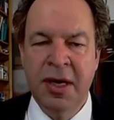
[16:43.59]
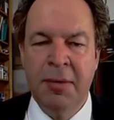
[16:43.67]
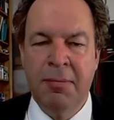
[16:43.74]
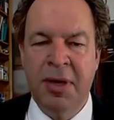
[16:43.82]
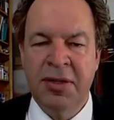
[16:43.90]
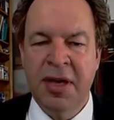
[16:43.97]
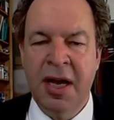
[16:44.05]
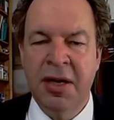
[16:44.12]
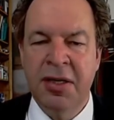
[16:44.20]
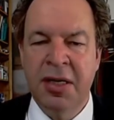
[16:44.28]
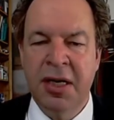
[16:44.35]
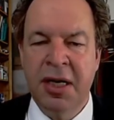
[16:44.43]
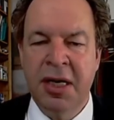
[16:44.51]
But there
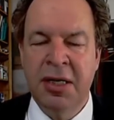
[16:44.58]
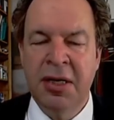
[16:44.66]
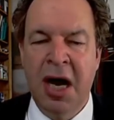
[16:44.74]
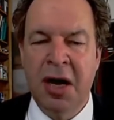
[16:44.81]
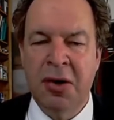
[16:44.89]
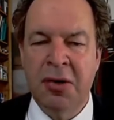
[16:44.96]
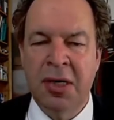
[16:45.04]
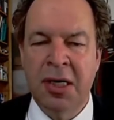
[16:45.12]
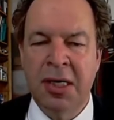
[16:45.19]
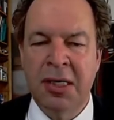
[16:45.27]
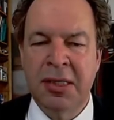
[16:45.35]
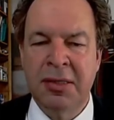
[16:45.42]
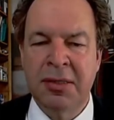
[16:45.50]
now
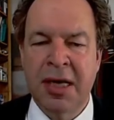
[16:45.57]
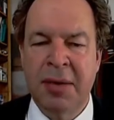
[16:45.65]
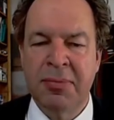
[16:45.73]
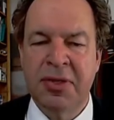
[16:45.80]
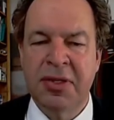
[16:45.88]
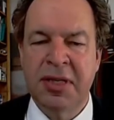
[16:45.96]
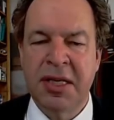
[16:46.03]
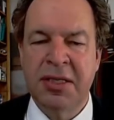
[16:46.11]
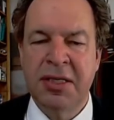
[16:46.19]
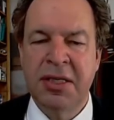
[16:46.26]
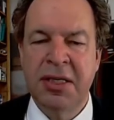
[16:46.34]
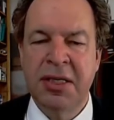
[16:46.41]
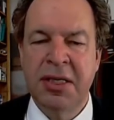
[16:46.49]
comes that
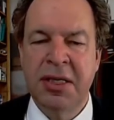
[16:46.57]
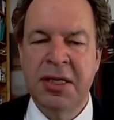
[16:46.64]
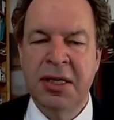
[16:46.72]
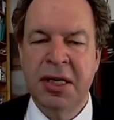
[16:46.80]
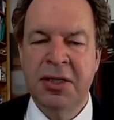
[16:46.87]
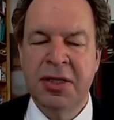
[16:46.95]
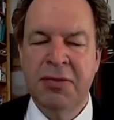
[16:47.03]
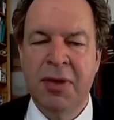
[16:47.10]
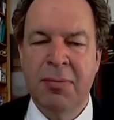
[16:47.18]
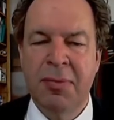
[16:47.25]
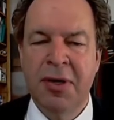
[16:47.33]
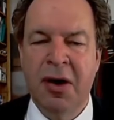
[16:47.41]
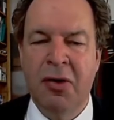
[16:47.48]
this will
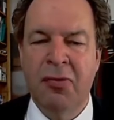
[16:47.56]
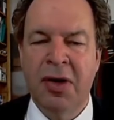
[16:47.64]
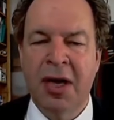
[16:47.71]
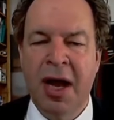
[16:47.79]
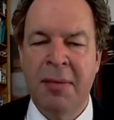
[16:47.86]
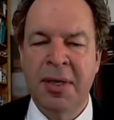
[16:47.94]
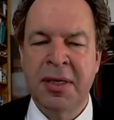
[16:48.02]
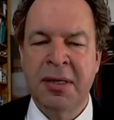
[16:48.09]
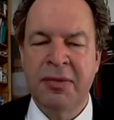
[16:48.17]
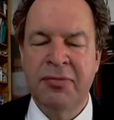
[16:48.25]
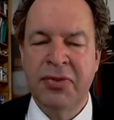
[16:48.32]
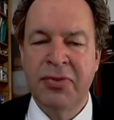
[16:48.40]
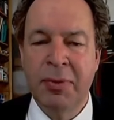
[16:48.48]
be
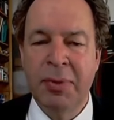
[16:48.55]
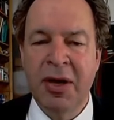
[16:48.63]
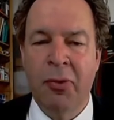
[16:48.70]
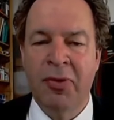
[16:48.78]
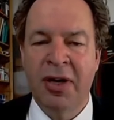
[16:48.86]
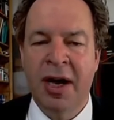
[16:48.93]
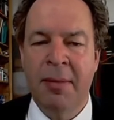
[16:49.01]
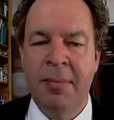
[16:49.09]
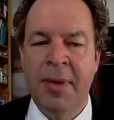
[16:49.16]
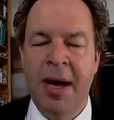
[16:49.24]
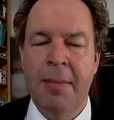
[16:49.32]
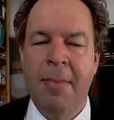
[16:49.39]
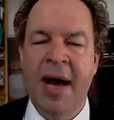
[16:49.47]
overcome
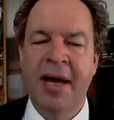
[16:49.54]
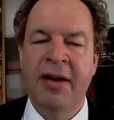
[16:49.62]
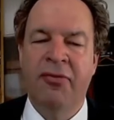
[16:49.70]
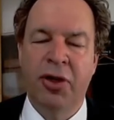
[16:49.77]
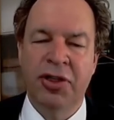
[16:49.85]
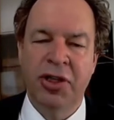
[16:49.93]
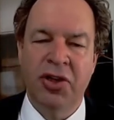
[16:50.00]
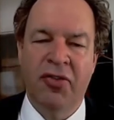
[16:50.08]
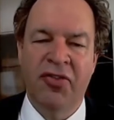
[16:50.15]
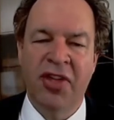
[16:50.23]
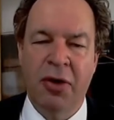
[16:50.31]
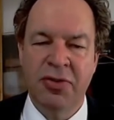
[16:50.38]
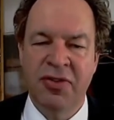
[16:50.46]
by a voltage of
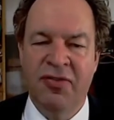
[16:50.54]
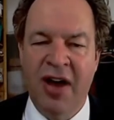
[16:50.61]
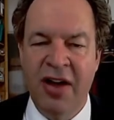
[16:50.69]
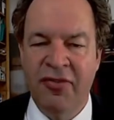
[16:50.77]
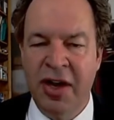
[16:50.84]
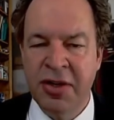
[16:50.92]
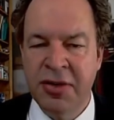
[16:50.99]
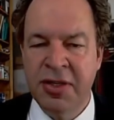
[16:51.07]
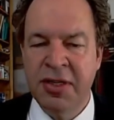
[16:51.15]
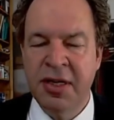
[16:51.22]
1500